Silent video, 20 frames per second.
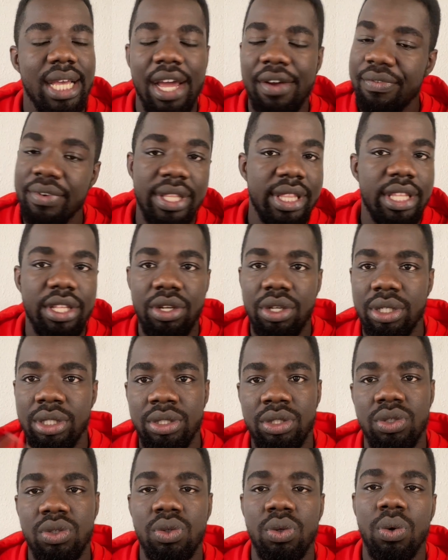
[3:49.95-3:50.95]
everything you need
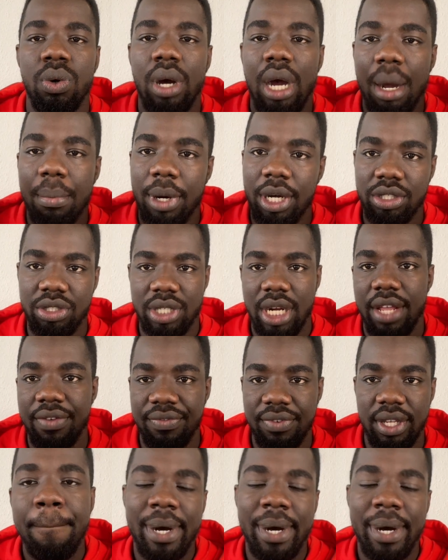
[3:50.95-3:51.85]
to know about driving.